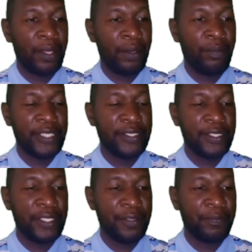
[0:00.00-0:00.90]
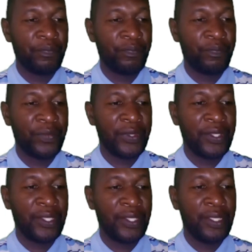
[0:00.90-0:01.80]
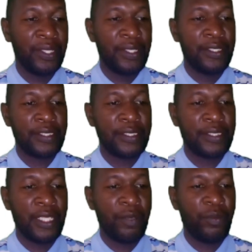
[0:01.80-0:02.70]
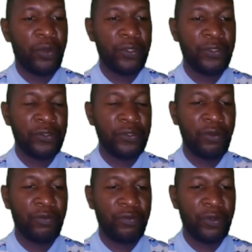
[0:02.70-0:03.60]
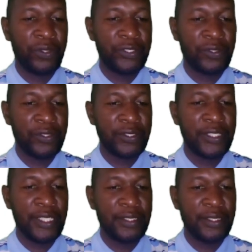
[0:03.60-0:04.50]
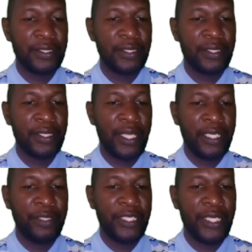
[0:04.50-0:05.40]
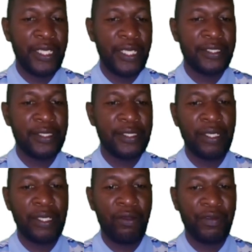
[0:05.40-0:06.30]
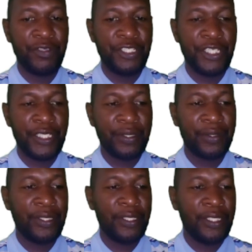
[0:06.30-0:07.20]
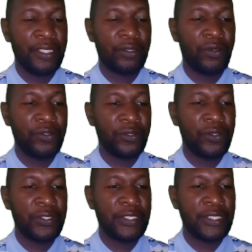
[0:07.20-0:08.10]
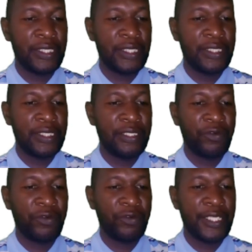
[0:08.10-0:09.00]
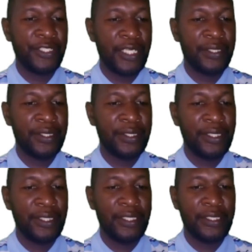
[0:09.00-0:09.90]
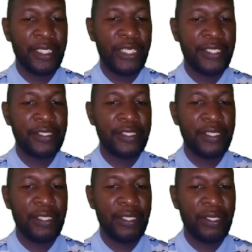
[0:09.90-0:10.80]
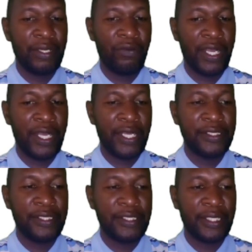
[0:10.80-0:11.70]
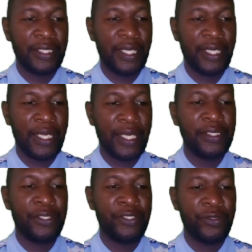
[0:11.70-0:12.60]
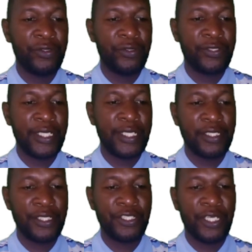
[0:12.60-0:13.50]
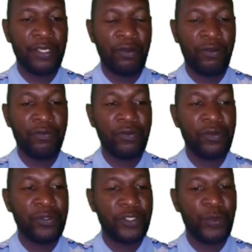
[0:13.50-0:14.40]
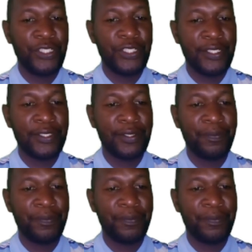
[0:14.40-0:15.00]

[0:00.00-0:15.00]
Part C. Sustainable use of resources eliminates overfishing. It controls deforestation. It eliminates overhunting and reduces extinction of species.